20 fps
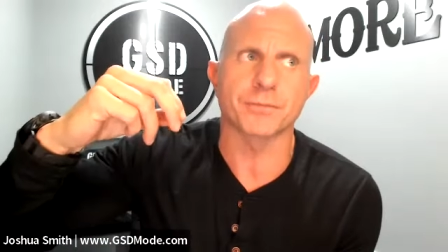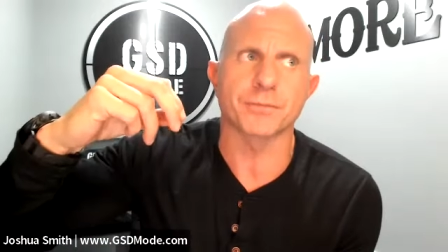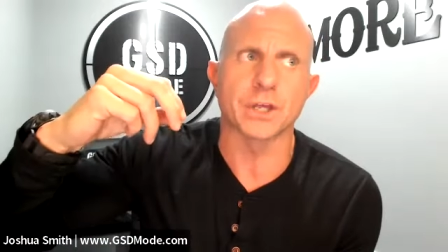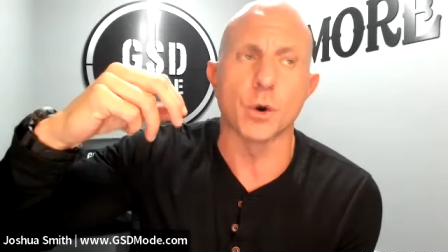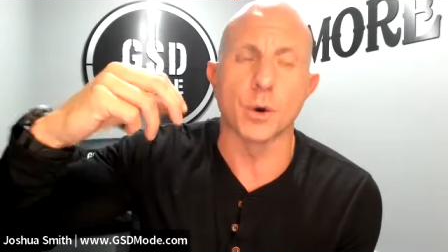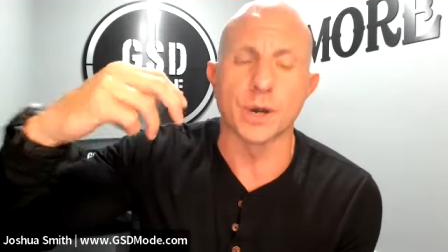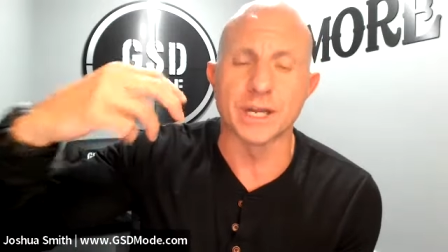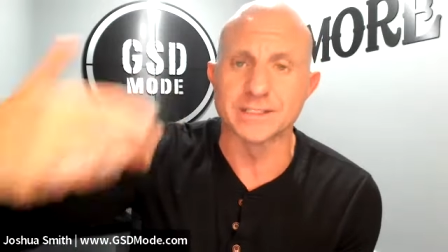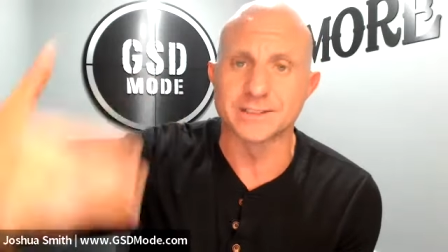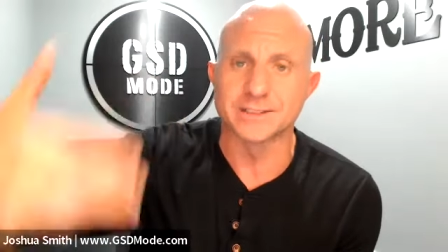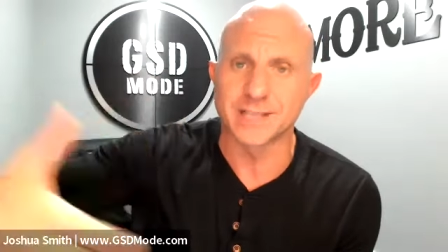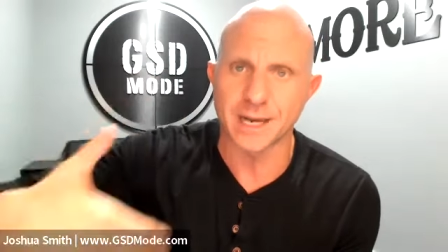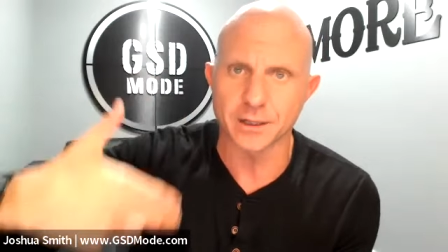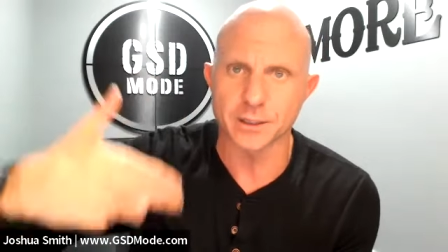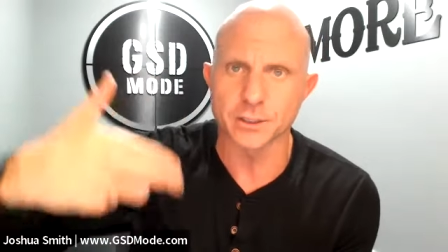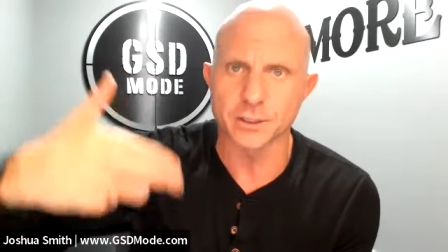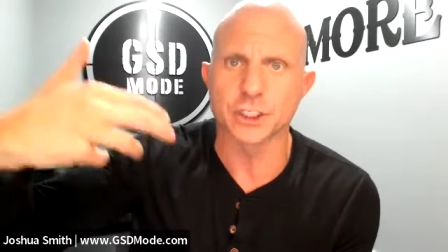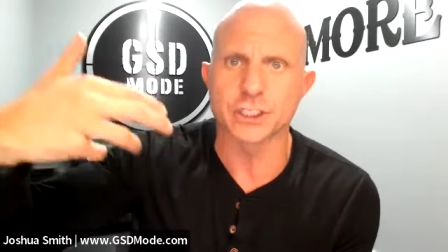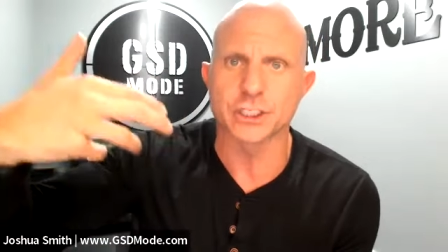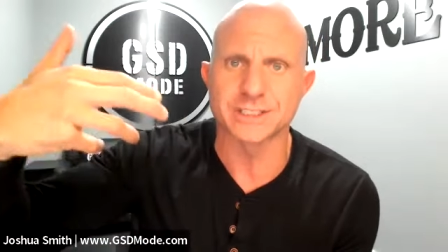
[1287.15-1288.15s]
you know
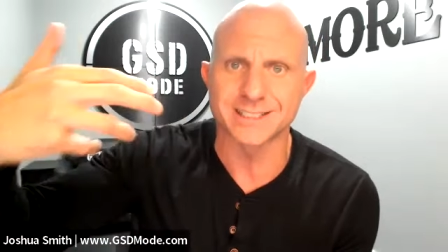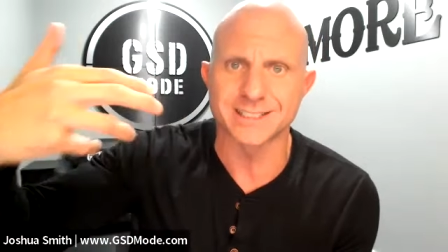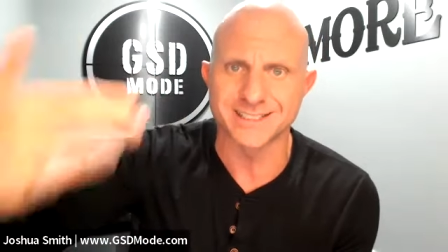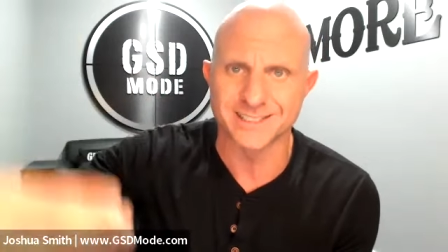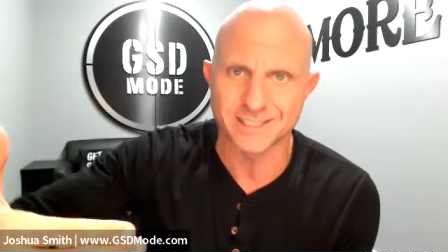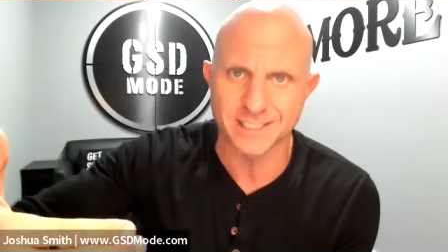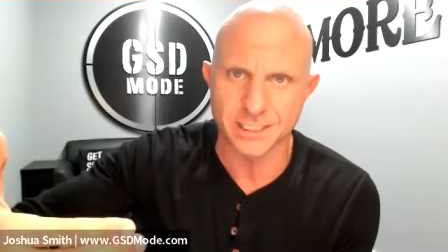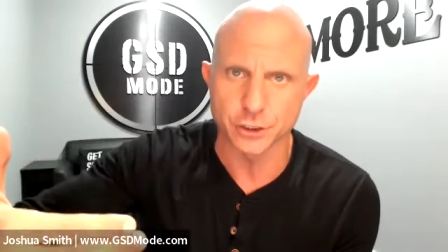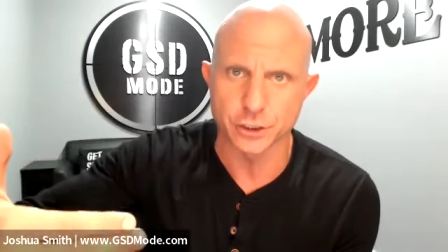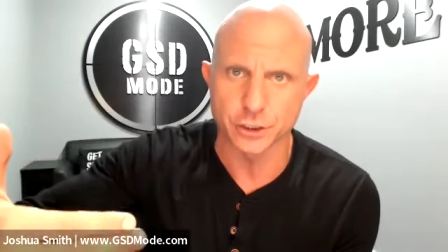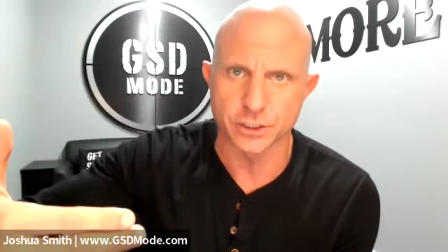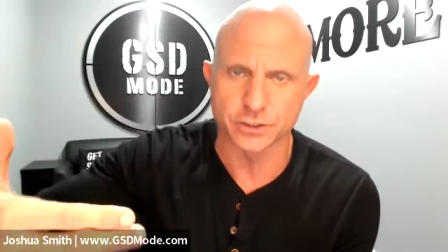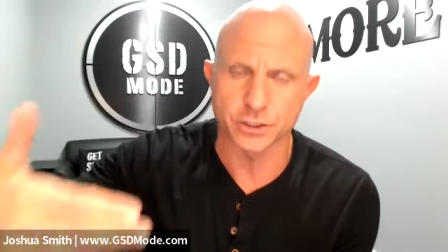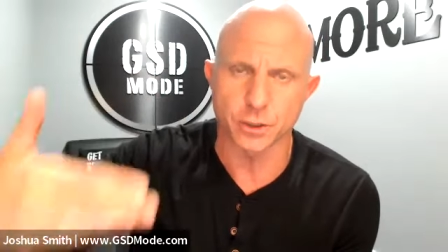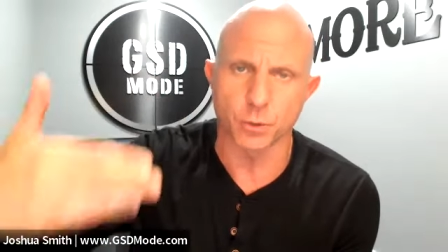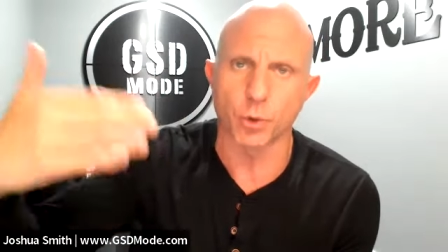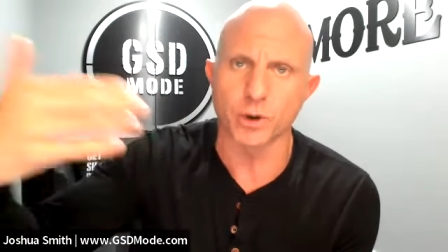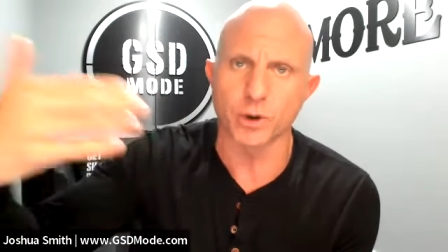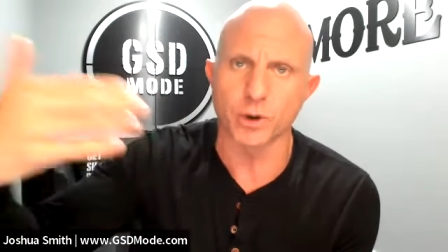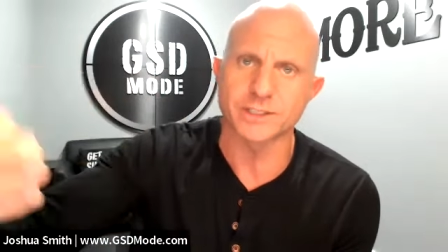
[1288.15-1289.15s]
intelligent decisions
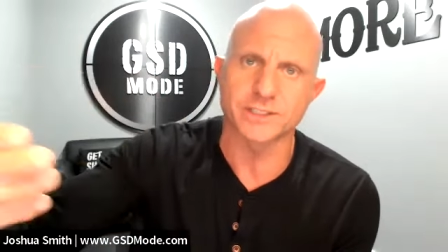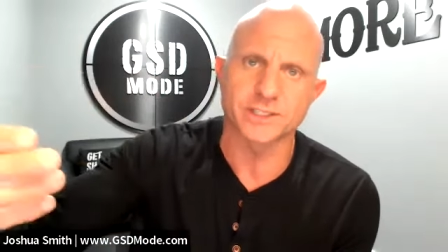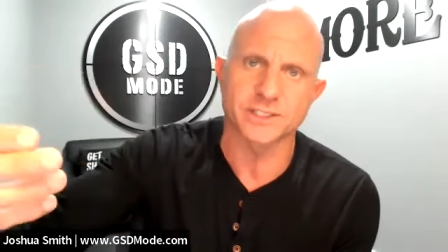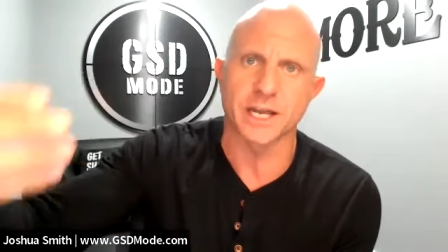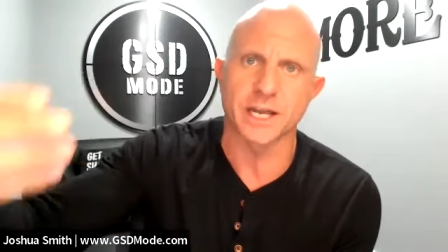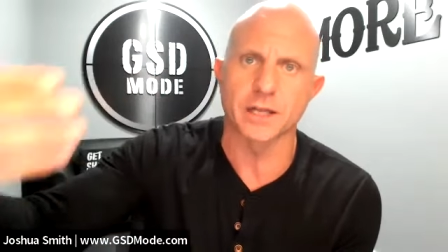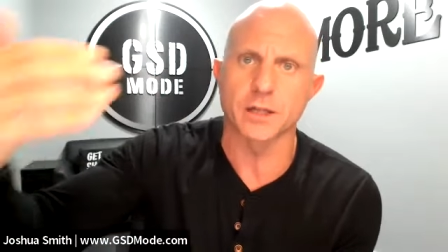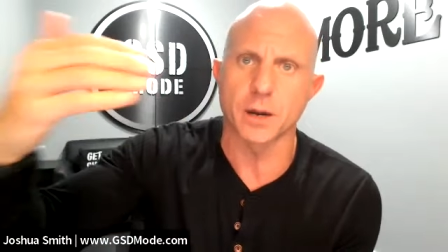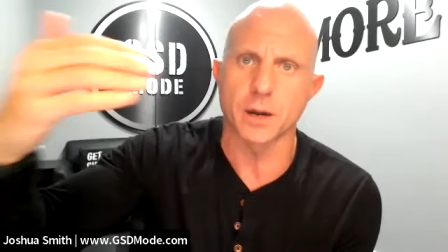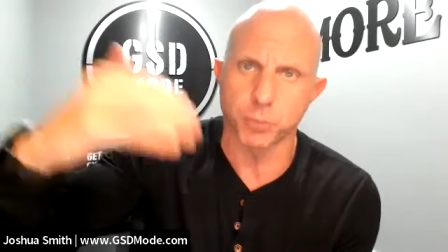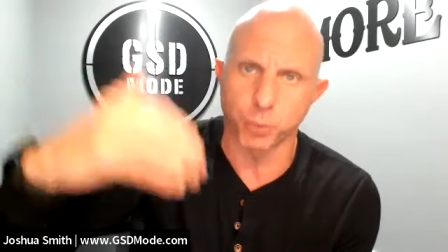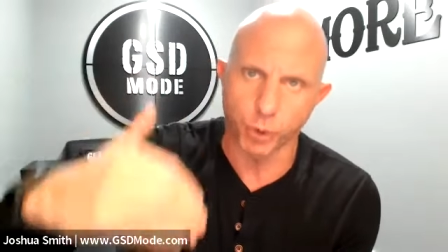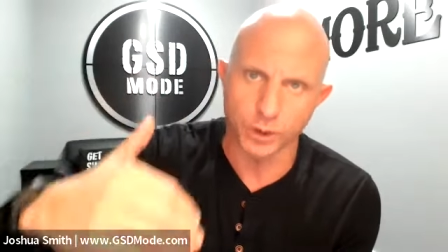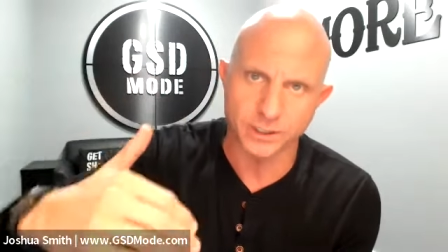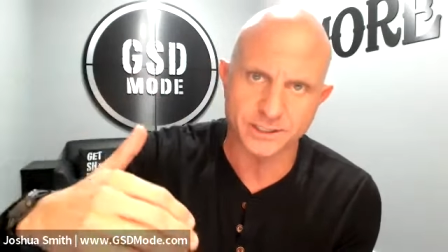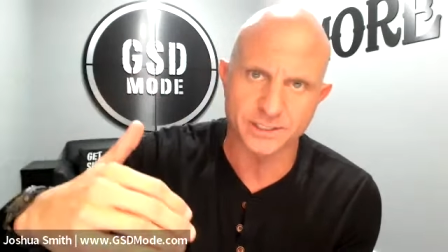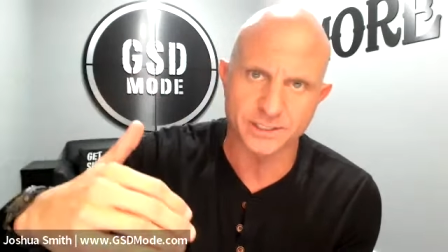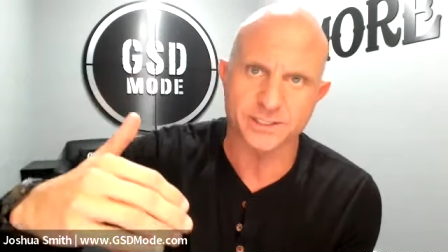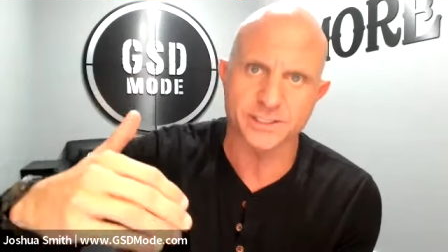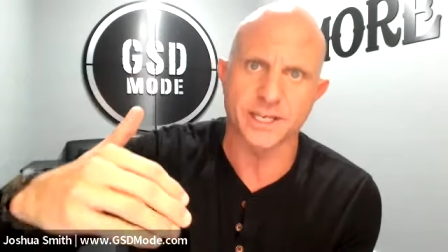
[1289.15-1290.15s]
on what to scale up
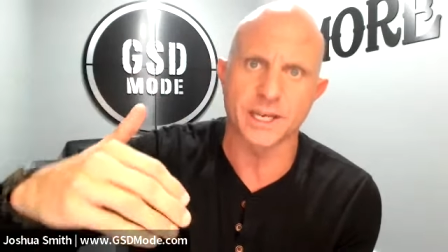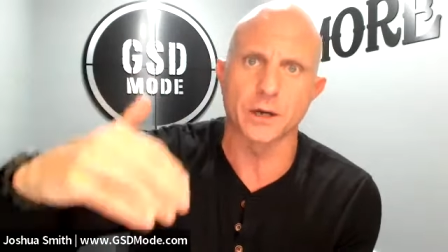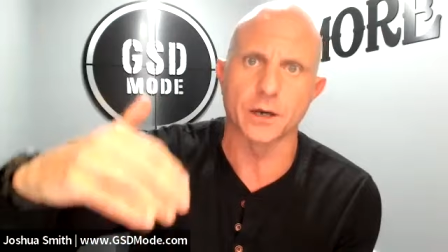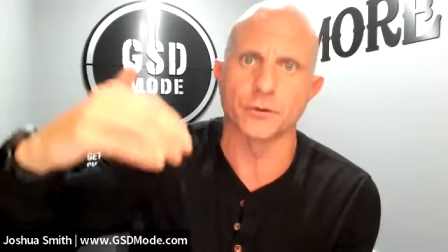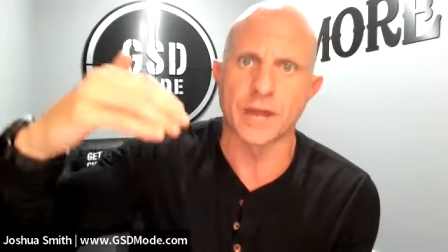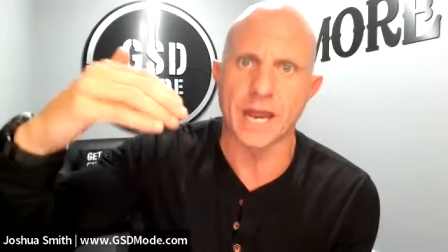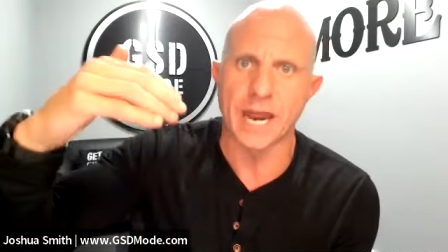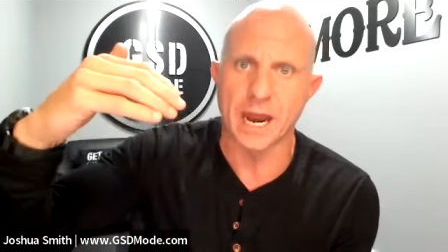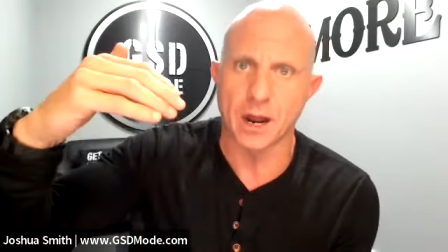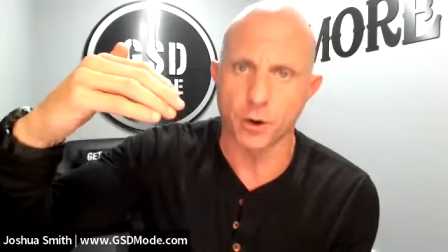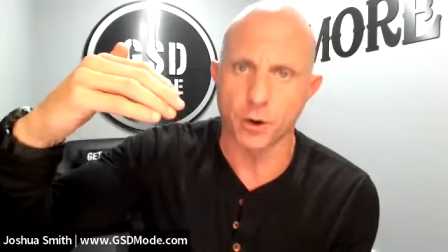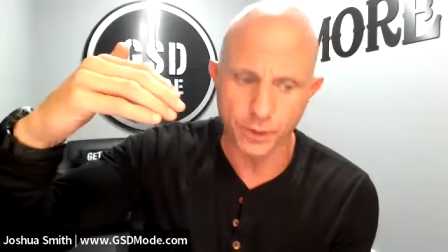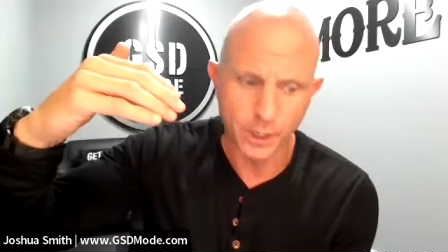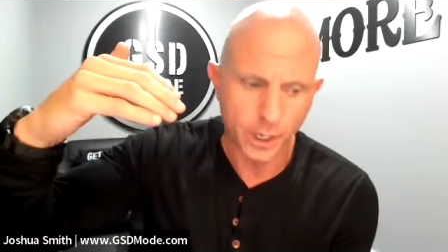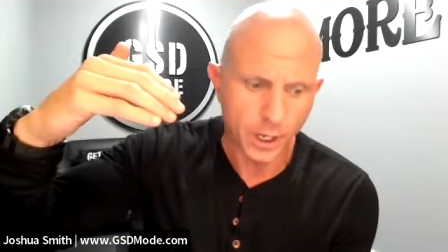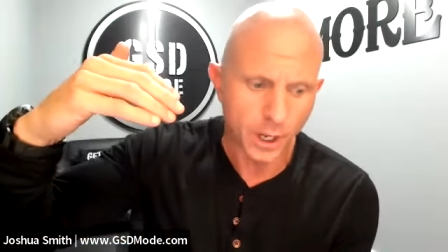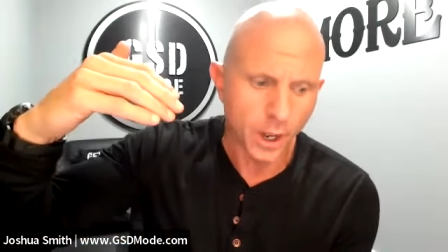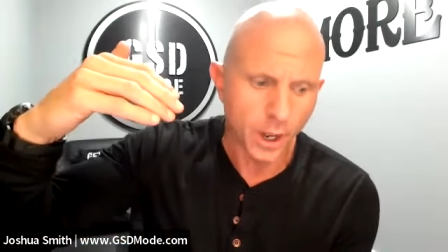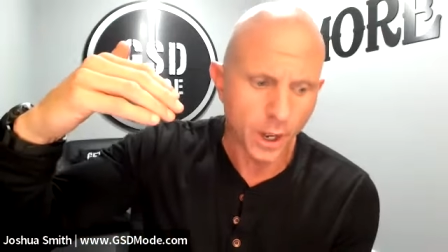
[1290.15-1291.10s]
what to scale down